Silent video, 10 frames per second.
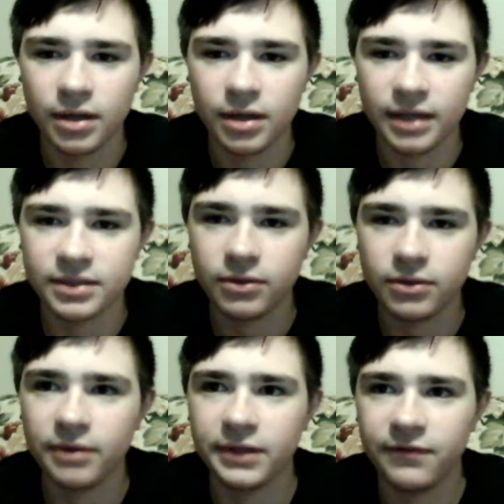I guess they're
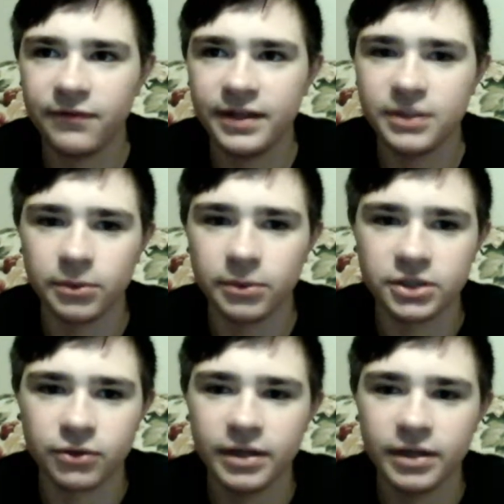allowed to have fans here, which
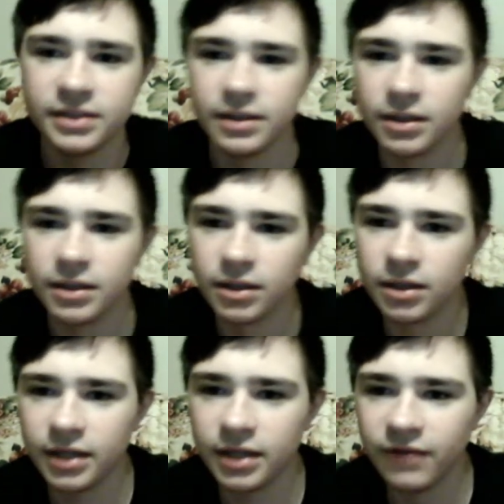is crazy.
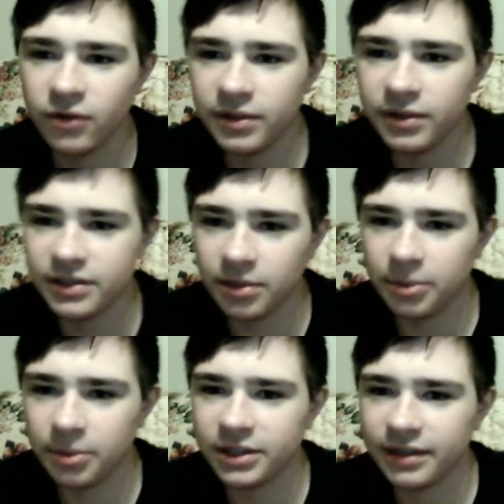You have noties on?
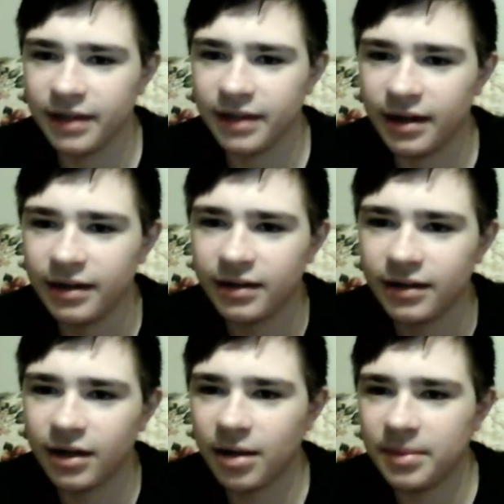Appreciate that.
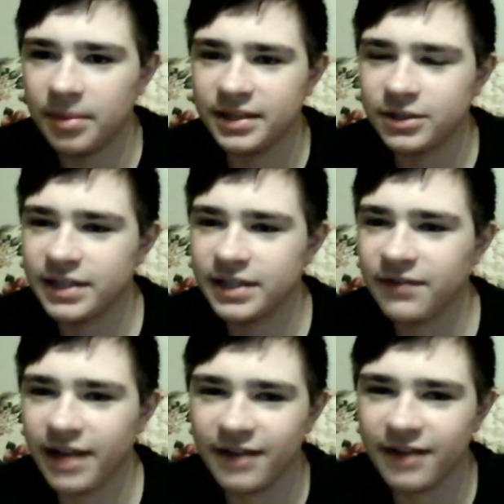Is your
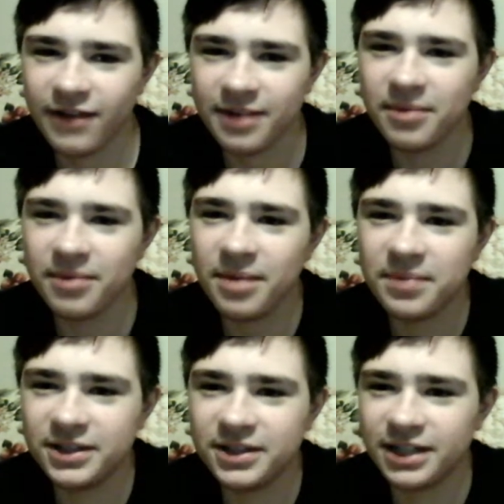TV ahead of mine? It might
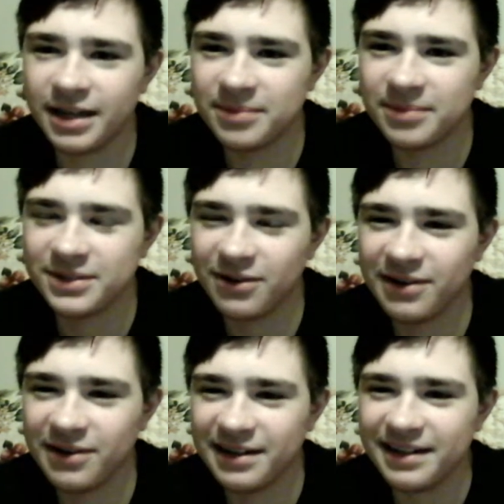be, Jacob.
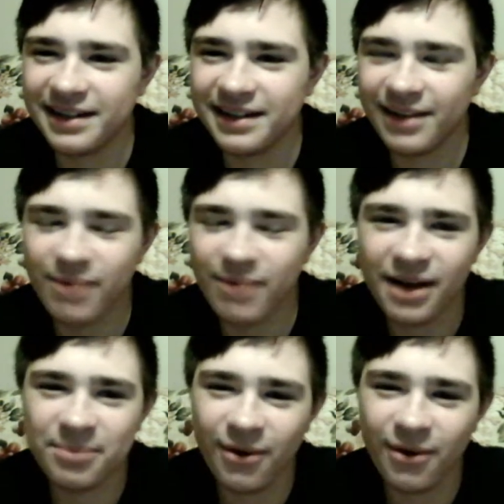Sorry.
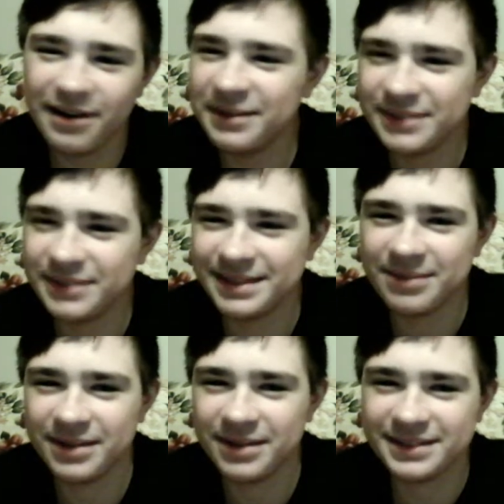Bondi, what's
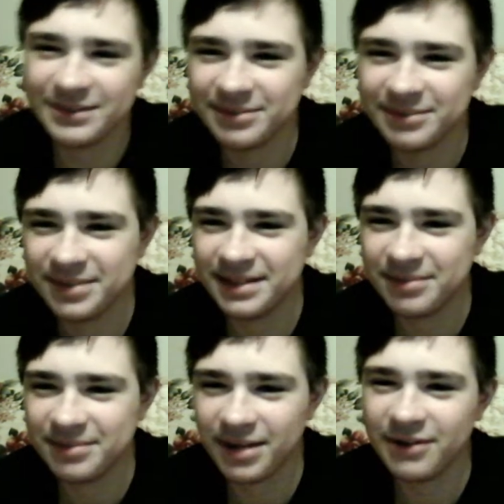up? How's it going, man?
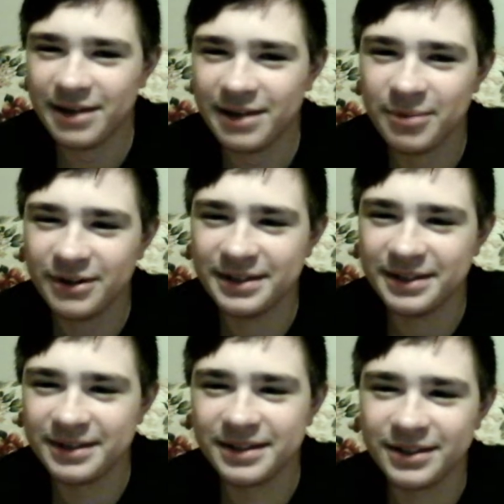Mile High Bondi.
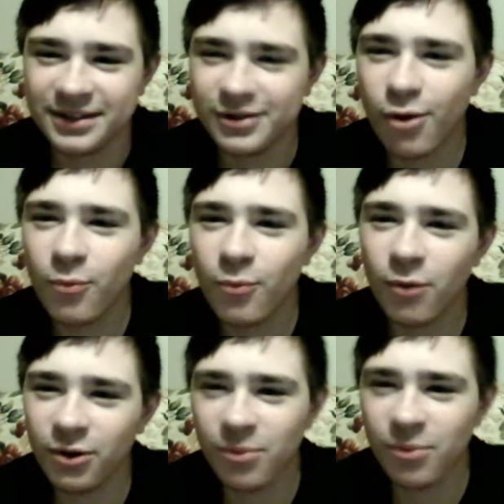Goat
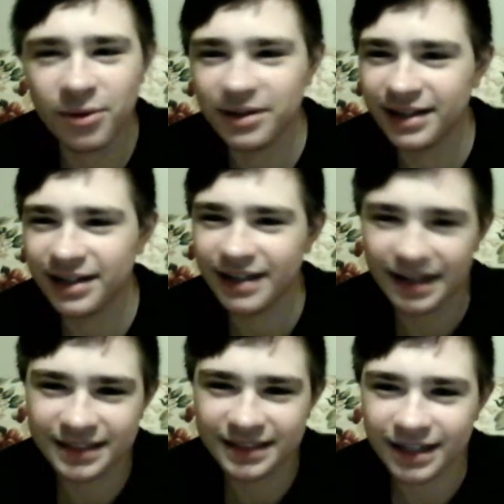101
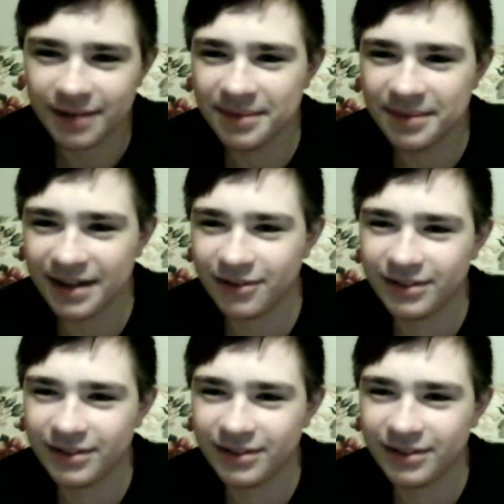has come back.